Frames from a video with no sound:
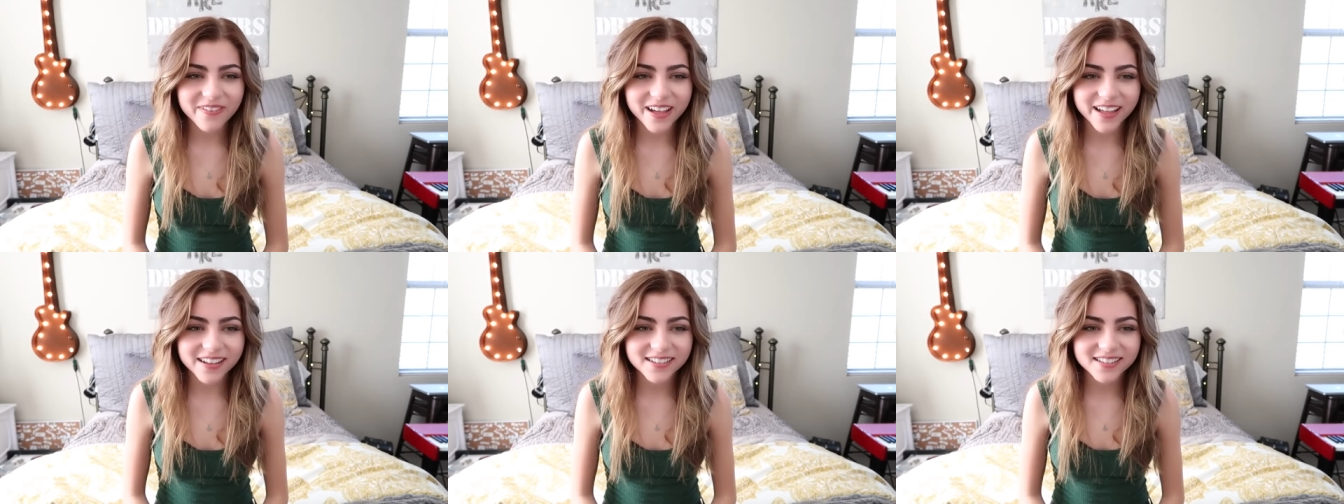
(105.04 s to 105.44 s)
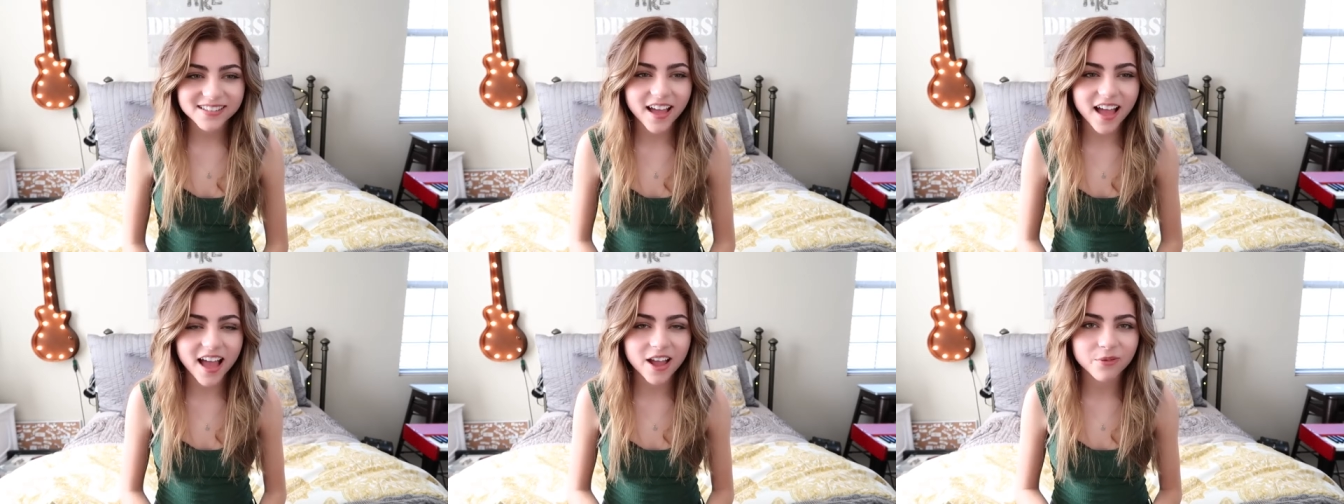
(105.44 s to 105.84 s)
But
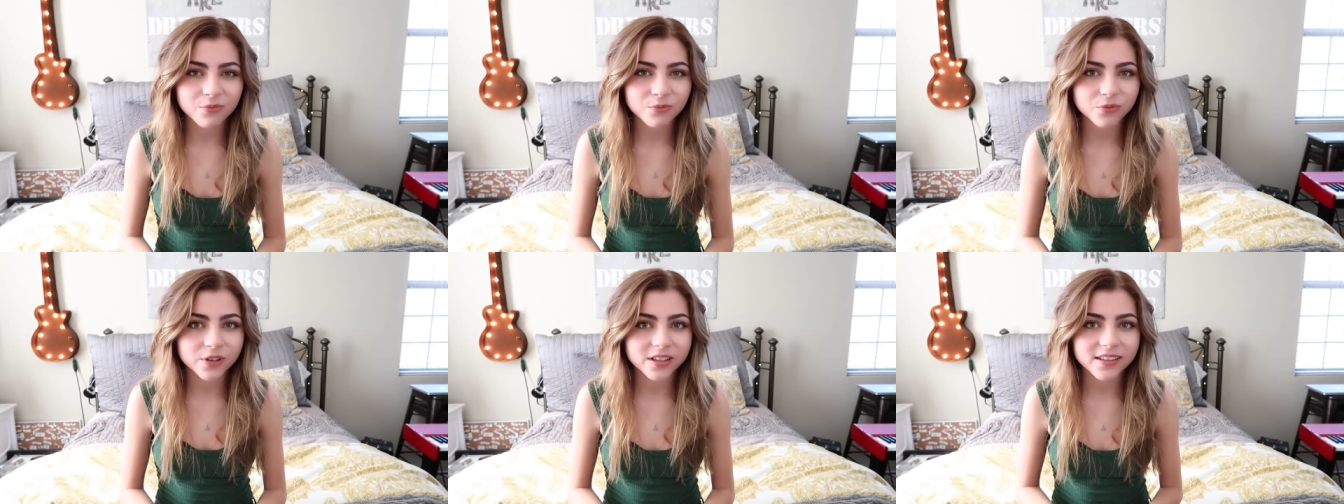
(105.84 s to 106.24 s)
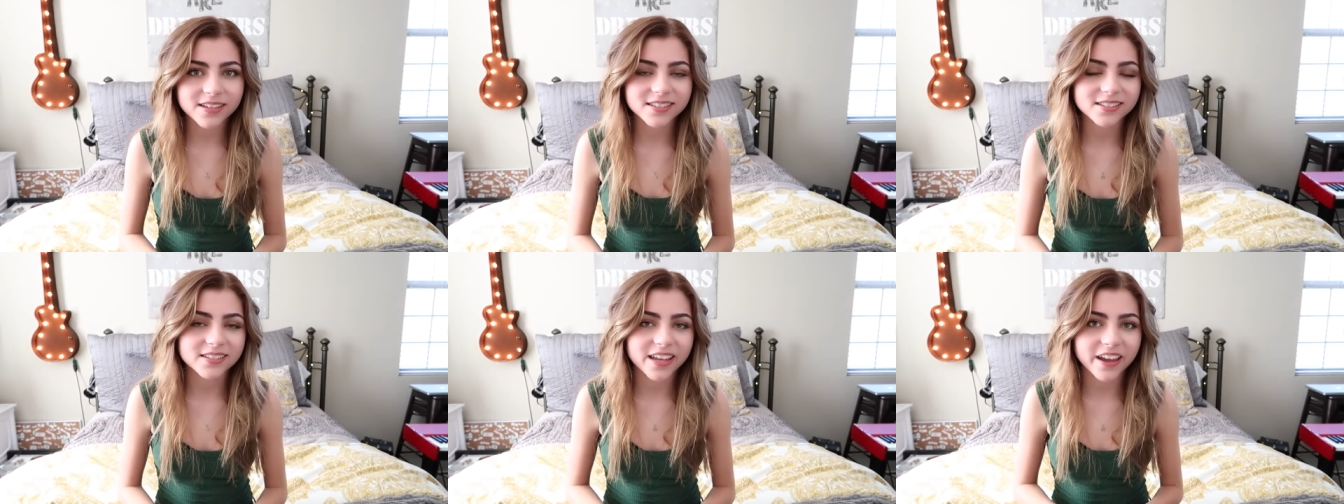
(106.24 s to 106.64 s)
I'm
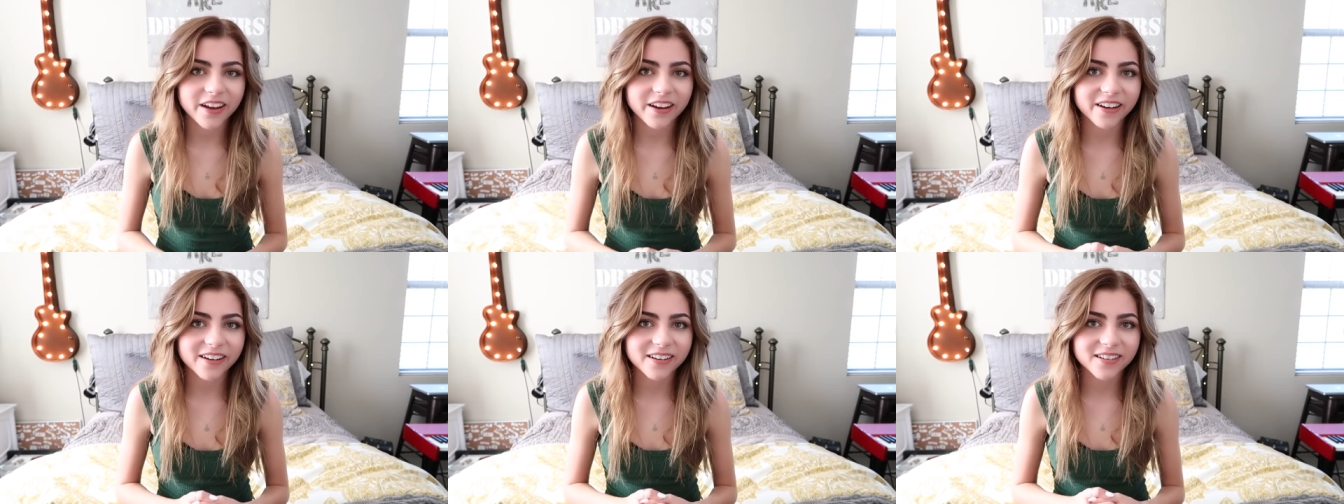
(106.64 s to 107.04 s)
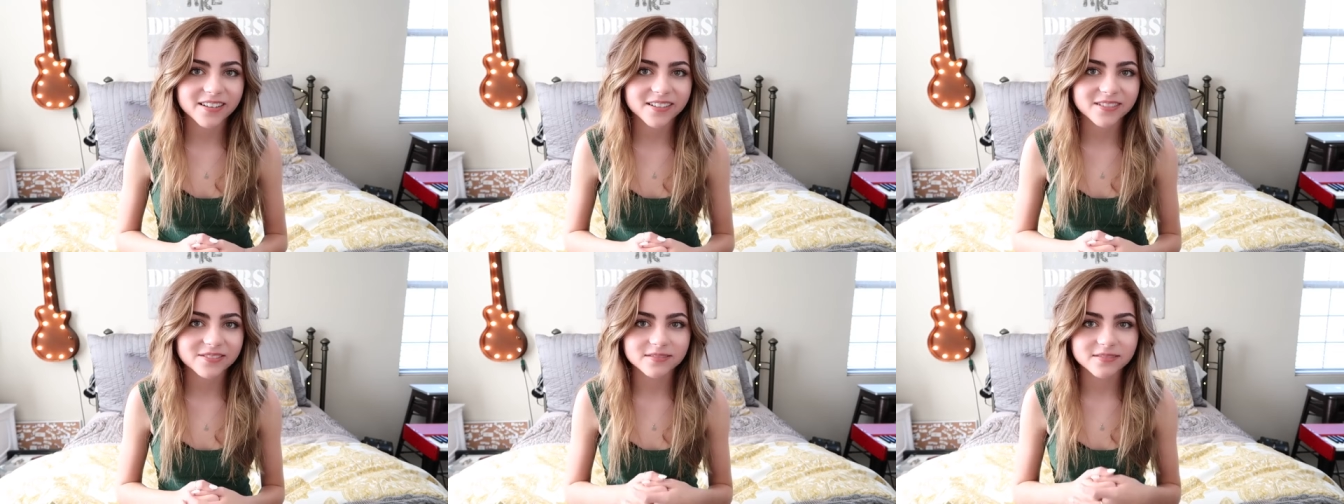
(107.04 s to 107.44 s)
really scared
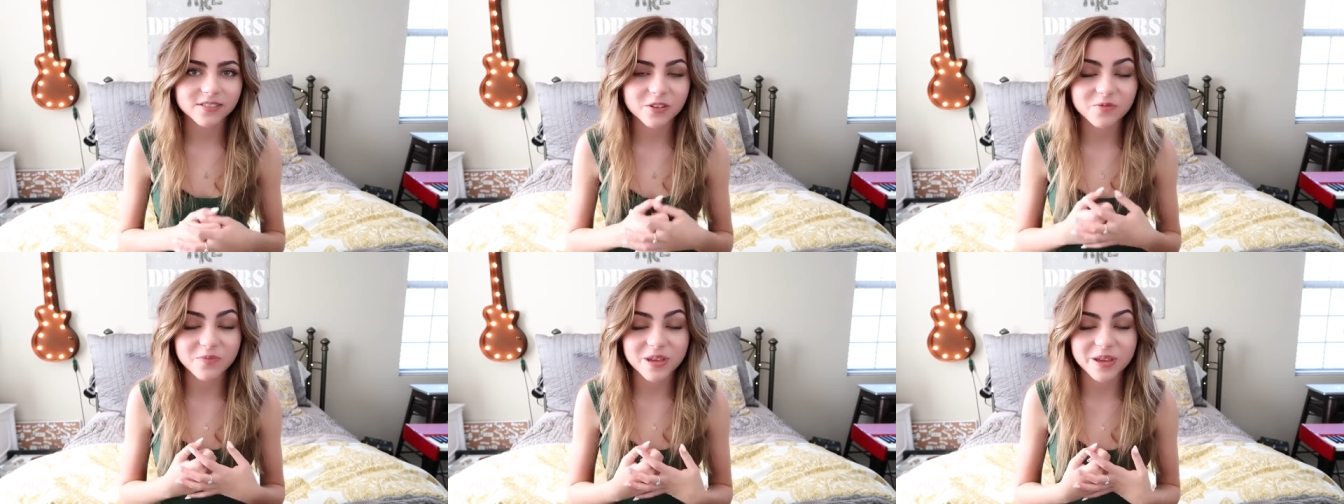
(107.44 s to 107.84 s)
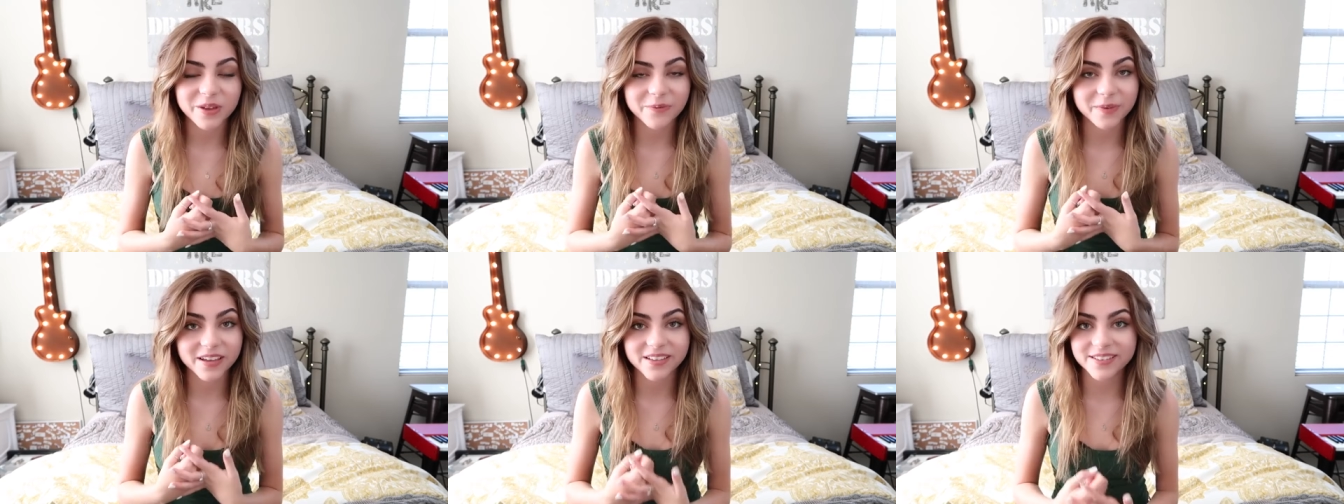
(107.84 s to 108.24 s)
of
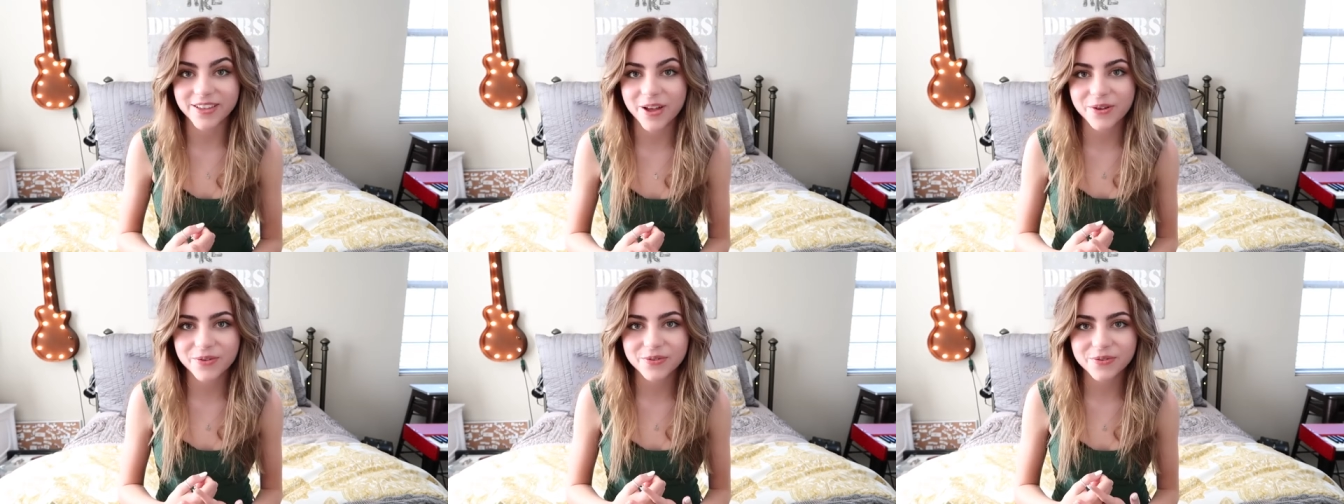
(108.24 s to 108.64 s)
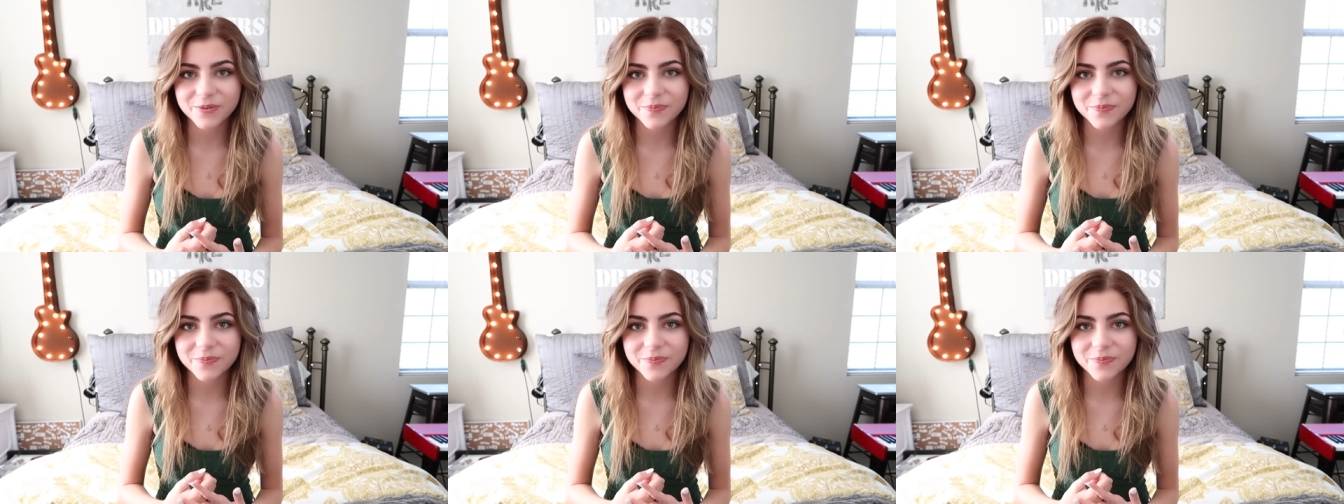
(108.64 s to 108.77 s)
being myself.